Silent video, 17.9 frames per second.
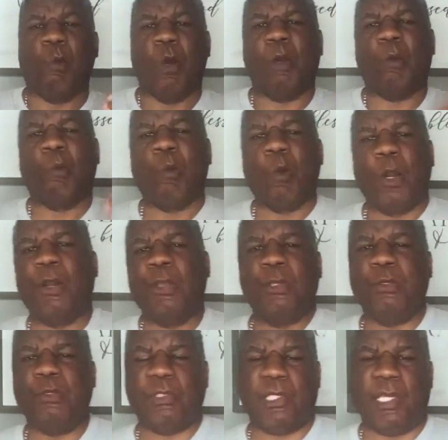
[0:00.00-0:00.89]
What were
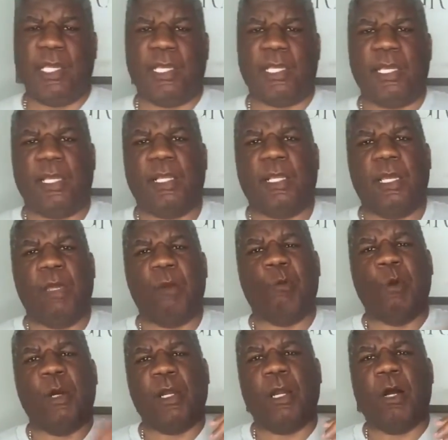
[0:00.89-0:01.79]
you thinking
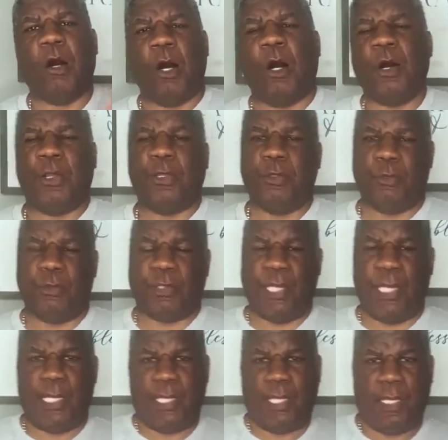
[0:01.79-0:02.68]
and what are you
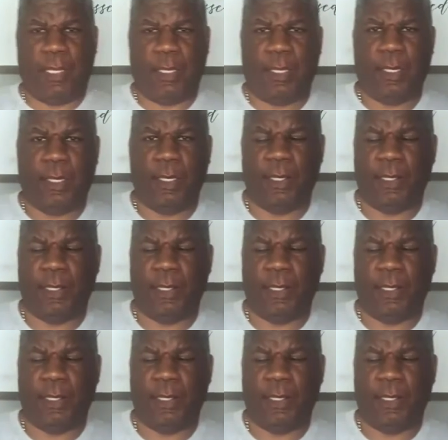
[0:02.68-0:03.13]
thinking?